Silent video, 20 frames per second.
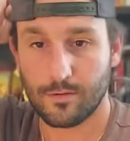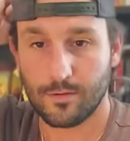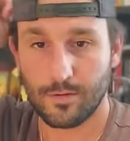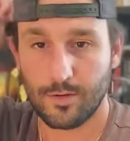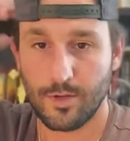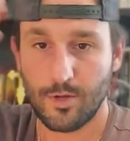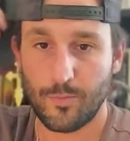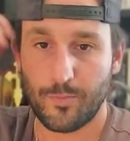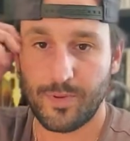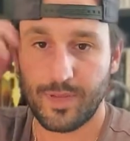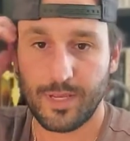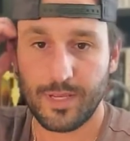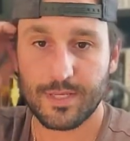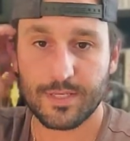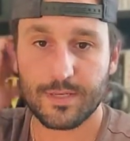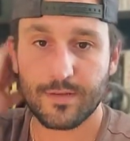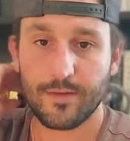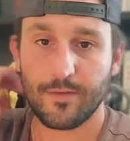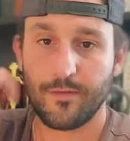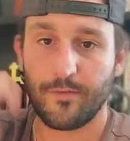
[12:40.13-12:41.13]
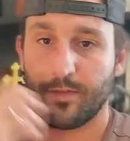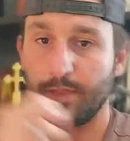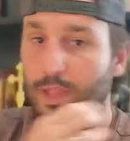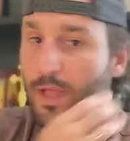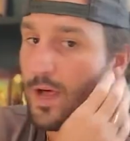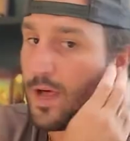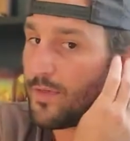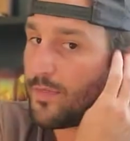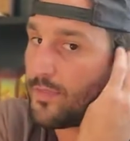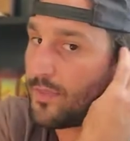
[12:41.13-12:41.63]
new piece of
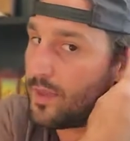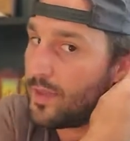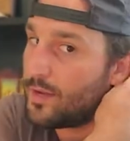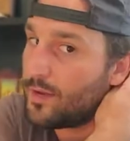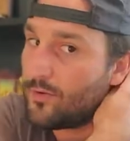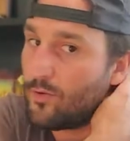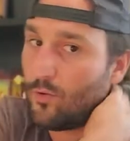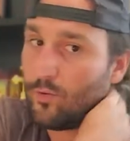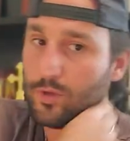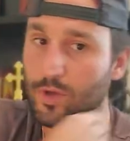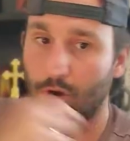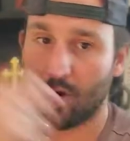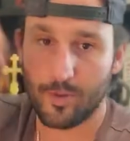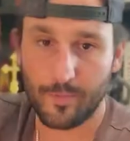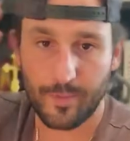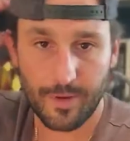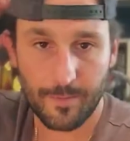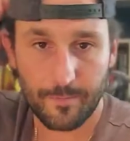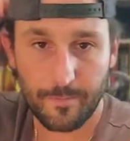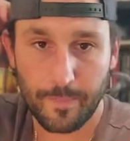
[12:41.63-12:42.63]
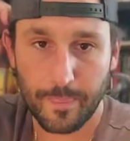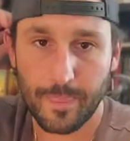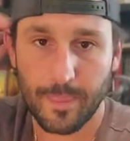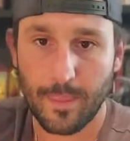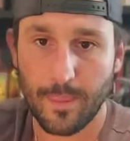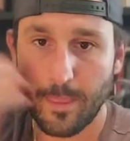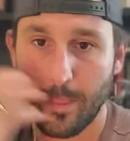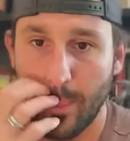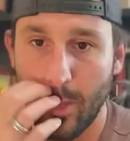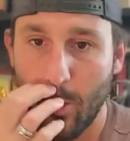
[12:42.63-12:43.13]
cloth and an old garment.
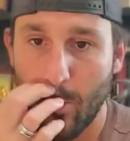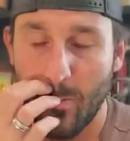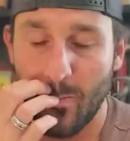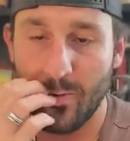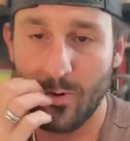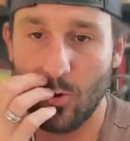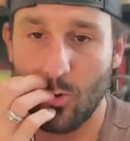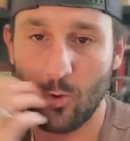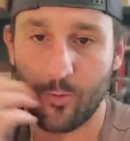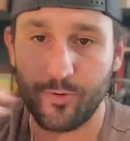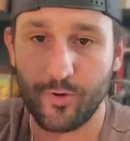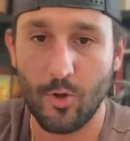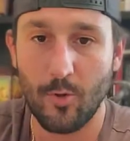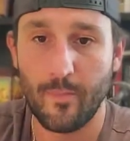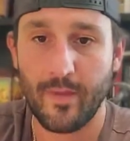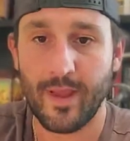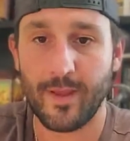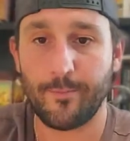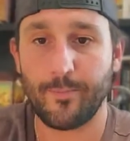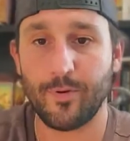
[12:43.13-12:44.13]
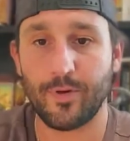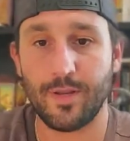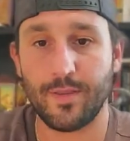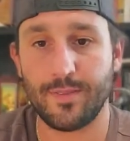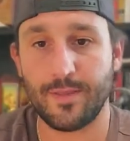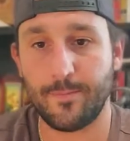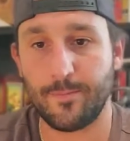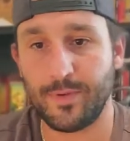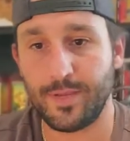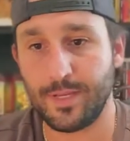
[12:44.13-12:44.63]
No quote, no man
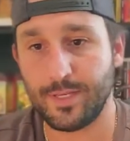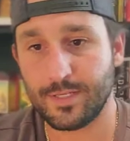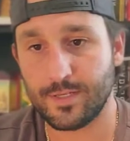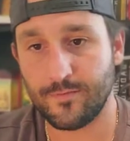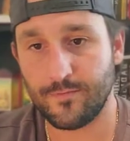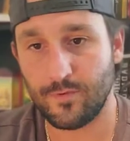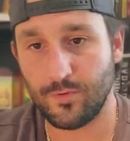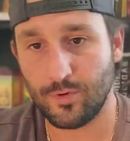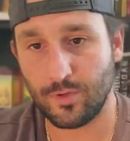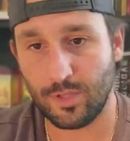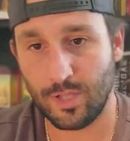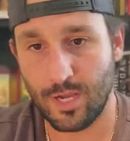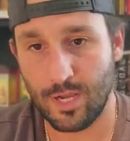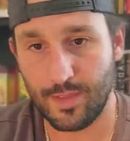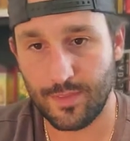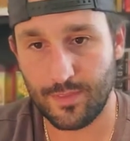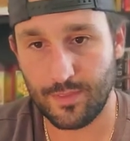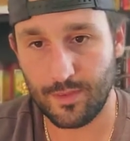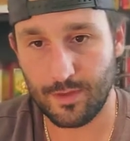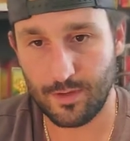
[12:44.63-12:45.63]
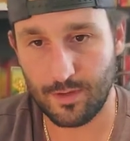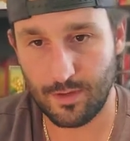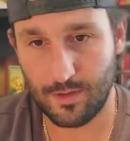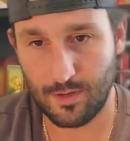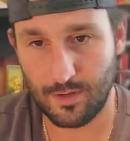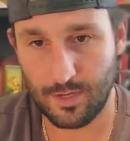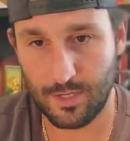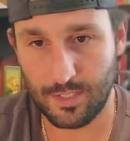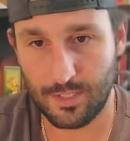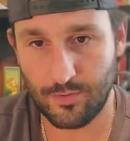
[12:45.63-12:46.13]
putteth a piece of new cloth
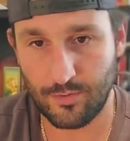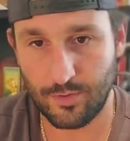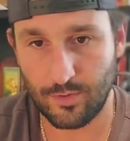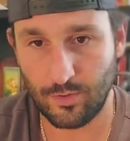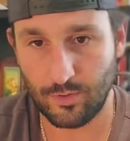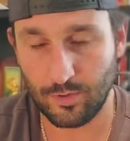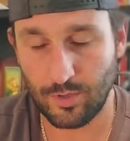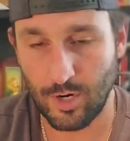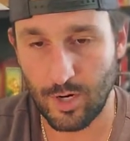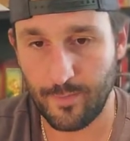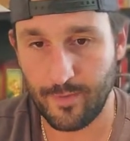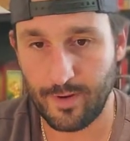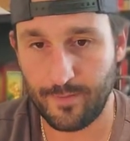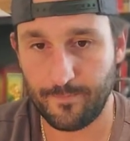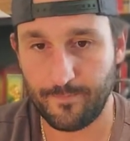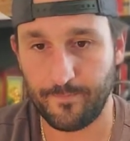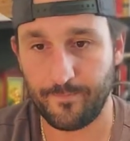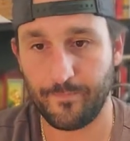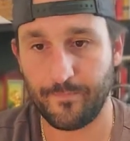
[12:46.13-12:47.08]
unto an old garment.